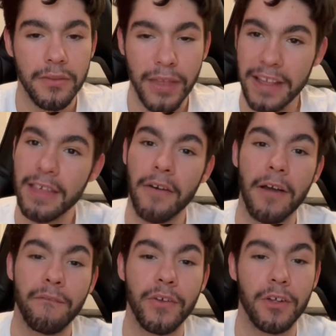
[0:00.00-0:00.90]
that's how
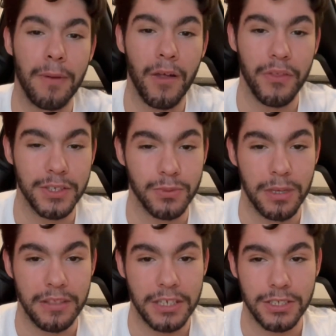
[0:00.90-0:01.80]
I feel about this
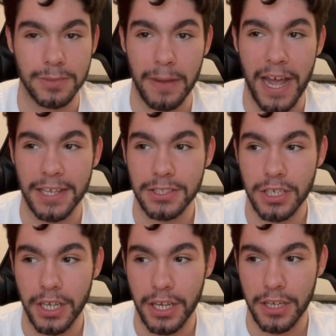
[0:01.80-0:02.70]
week that just
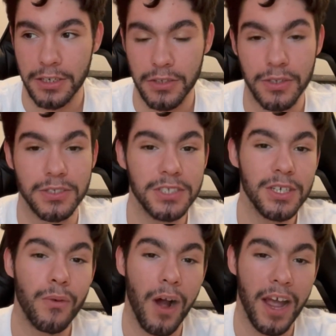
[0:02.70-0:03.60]
passed, and you could
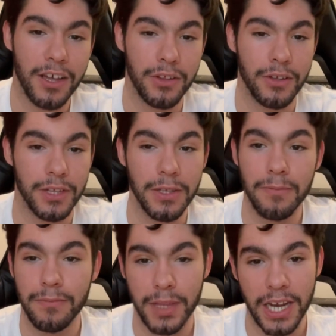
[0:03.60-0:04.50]
see why clearly
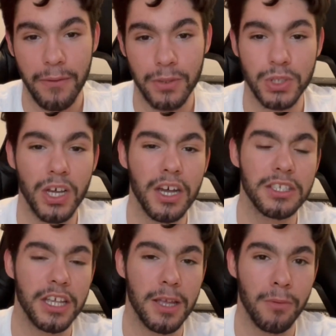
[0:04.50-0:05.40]
that I was
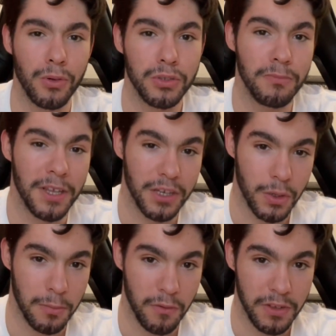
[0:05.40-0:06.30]
not able to make a
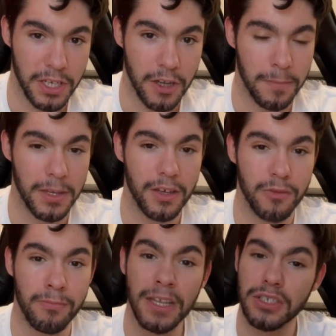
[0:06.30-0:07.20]
normal video
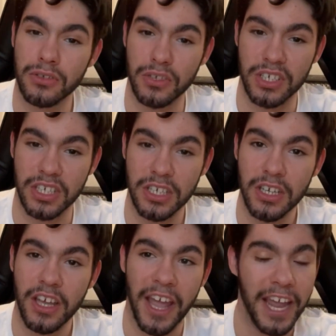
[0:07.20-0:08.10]
because mentally
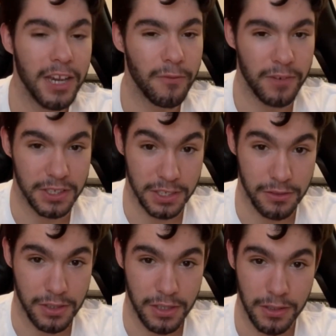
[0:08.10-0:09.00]
and
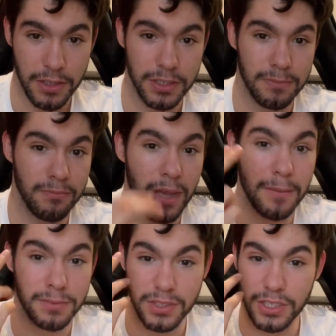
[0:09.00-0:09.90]
physically, because
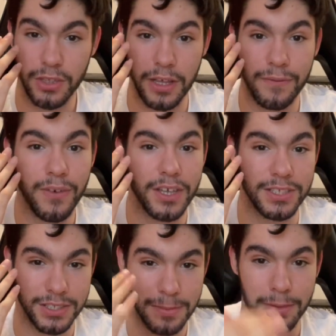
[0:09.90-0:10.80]
I'm still like
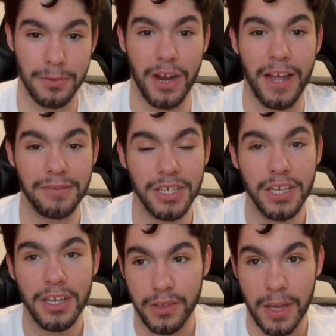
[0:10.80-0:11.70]
fucking sleep deprived,
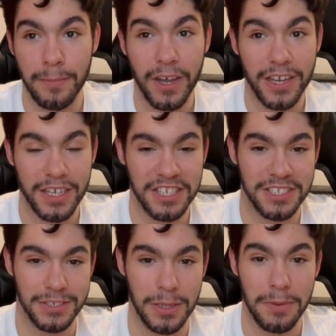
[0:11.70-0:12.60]
because I'm not gonna get
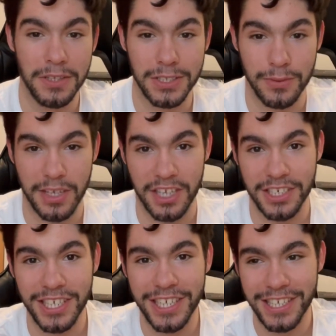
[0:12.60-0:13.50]
to sleep in this weekend.